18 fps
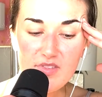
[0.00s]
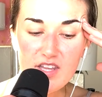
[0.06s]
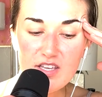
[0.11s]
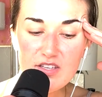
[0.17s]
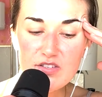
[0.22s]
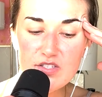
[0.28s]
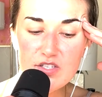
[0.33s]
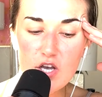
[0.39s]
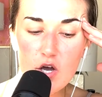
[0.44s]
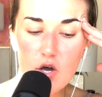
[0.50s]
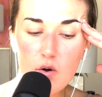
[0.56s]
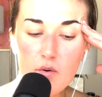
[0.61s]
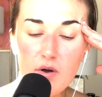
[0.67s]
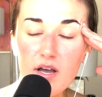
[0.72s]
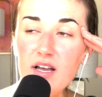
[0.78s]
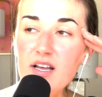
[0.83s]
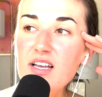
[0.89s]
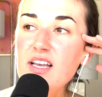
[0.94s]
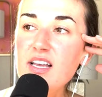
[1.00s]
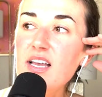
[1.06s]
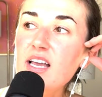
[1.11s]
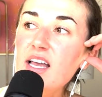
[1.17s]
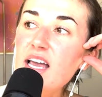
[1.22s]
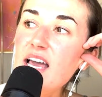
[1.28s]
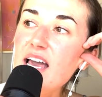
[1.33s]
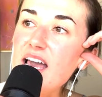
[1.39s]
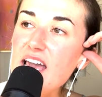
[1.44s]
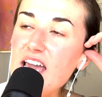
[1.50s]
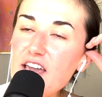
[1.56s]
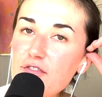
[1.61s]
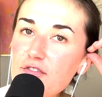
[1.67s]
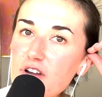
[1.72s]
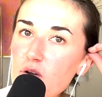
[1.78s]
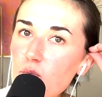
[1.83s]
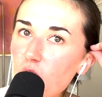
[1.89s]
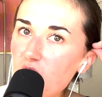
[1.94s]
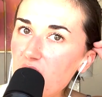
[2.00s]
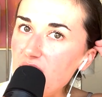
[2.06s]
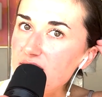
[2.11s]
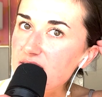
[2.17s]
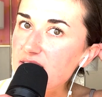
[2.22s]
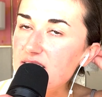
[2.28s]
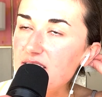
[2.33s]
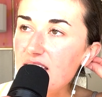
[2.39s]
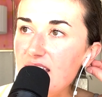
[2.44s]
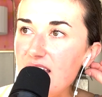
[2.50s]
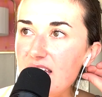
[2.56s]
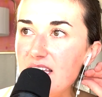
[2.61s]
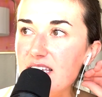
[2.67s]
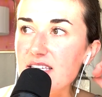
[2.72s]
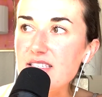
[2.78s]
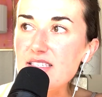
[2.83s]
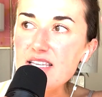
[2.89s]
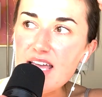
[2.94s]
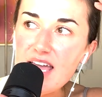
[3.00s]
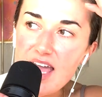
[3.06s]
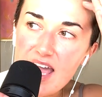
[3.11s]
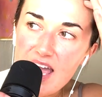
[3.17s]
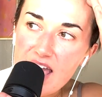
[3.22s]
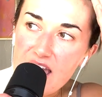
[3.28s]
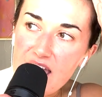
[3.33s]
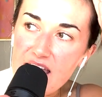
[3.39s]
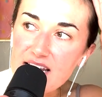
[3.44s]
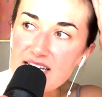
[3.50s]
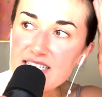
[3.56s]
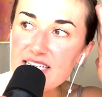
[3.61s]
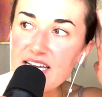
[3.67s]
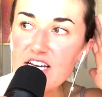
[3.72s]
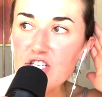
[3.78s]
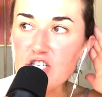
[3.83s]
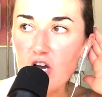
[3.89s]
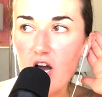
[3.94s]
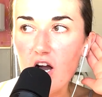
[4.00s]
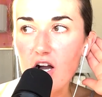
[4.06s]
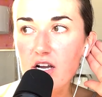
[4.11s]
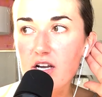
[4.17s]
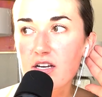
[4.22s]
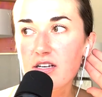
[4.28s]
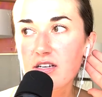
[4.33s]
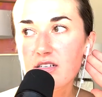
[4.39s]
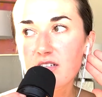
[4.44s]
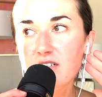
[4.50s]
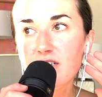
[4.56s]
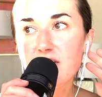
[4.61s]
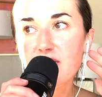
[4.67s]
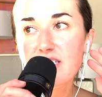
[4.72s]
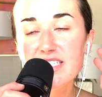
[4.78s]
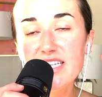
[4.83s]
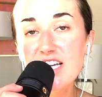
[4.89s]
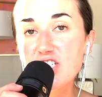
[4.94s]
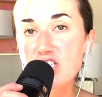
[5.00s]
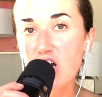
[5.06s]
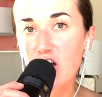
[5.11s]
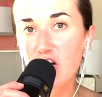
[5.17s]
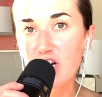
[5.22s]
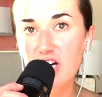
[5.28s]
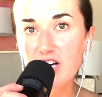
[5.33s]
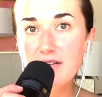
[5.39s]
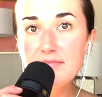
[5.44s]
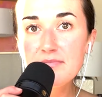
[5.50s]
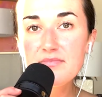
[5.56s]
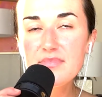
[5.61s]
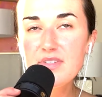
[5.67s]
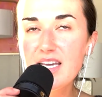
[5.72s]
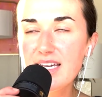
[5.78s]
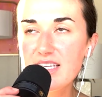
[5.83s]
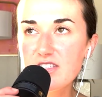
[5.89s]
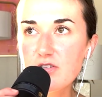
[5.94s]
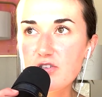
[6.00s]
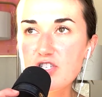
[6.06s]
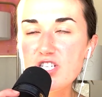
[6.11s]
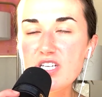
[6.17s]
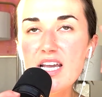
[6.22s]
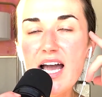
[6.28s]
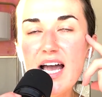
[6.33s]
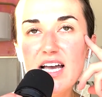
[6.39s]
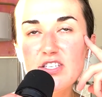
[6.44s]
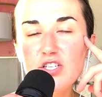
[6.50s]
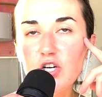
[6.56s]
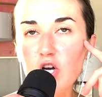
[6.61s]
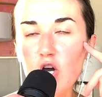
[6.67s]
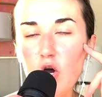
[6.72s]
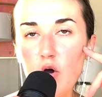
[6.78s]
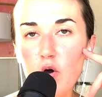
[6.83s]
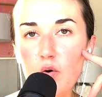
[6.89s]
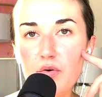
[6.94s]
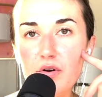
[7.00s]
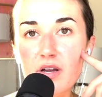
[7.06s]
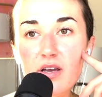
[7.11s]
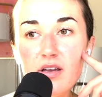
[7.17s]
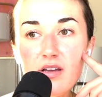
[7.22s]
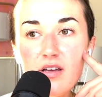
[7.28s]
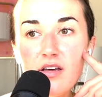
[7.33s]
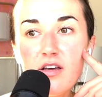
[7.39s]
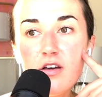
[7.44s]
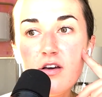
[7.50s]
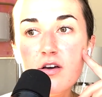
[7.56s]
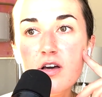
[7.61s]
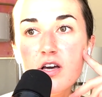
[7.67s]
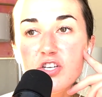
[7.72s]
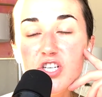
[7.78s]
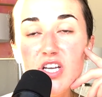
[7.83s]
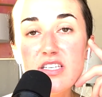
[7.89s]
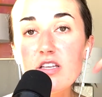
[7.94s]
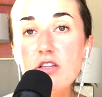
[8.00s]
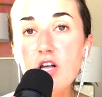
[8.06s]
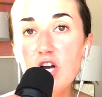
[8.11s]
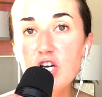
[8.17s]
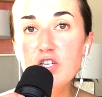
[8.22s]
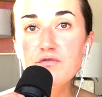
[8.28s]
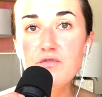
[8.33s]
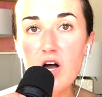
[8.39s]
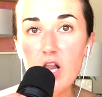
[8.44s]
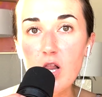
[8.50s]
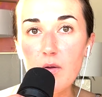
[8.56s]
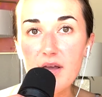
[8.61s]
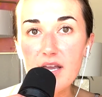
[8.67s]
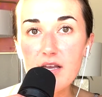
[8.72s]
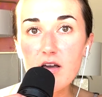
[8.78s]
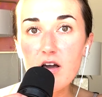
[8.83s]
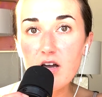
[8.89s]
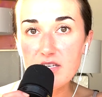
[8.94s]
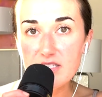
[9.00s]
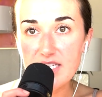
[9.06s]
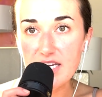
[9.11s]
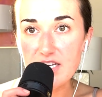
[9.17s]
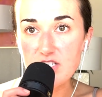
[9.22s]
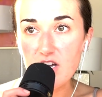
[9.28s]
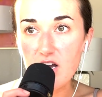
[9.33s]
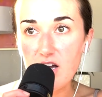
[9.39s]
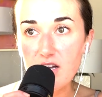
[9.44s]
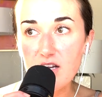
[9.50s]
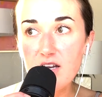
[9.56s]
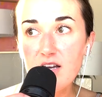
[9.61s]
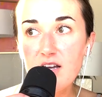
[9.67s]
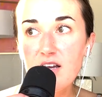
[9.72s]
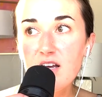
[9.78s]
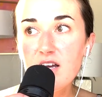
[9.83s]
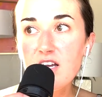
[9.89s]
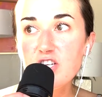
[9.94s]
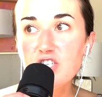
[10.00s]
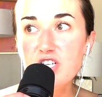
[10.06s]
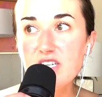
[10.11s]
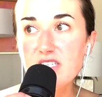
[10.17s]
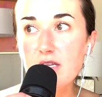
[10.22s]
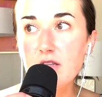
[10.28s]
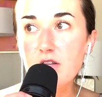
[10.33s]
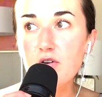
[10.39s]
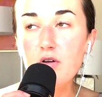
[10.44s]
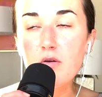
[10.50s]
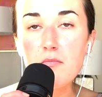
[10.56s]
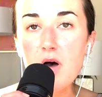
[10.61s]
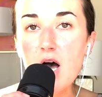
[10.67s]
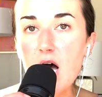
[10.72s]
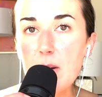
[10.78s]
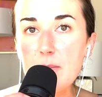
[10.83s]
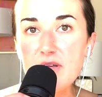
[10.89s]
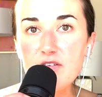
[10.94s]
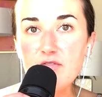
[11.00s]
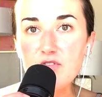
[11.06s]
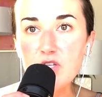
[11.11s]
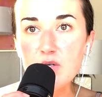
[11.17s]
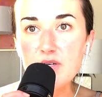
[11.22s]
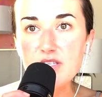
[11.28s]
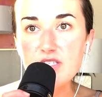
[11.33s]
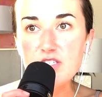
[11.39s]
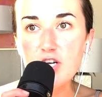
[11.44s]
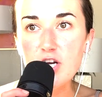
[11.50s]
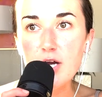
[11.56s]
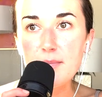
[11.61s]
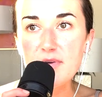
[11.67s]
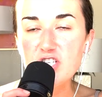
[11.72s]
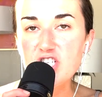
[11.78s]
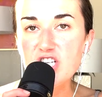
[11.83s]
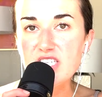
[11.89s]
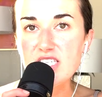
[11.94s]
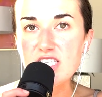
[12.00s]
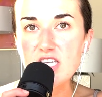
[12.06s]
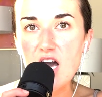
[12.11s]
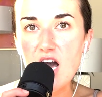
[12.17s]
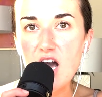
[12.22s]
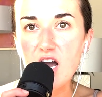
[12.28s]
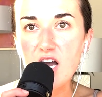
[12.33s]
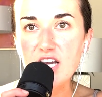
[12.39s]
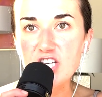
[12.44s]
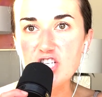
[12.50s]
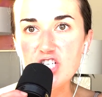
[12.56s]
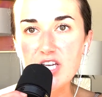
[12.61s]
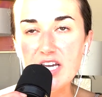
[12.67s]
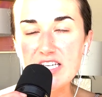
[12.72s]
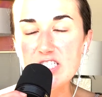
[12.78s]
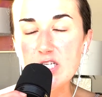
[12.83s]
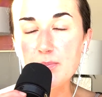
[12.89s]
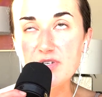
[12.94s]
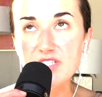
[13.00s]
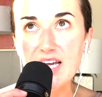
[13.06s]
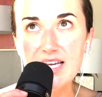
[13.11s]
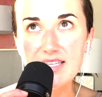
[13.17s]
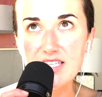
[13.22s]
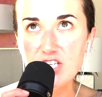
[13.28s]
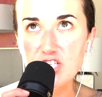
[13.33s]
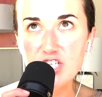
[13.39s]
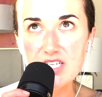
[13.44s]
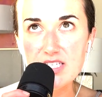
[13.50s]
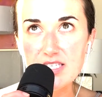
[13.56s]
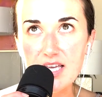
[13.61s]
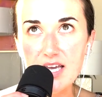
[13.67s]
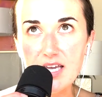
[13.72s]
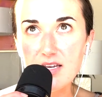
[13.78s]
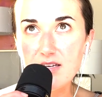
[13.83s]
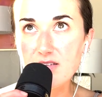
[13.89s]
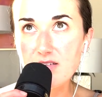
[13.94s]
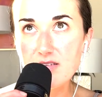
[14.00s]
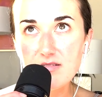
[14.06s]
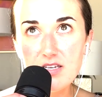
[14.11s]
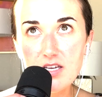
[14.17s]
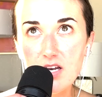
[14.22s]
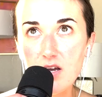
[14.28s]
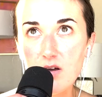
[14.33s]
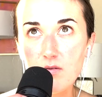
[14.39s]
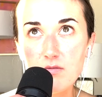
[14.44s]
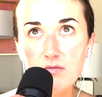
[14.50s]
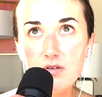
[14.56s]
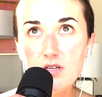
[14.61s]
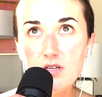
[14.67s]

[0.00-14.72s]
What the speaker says: So Avery Woods is a TikToker. And so she has a large following on TikTok. She's a little mom influencer, but she's young and she likes to pretend that she's like, you know,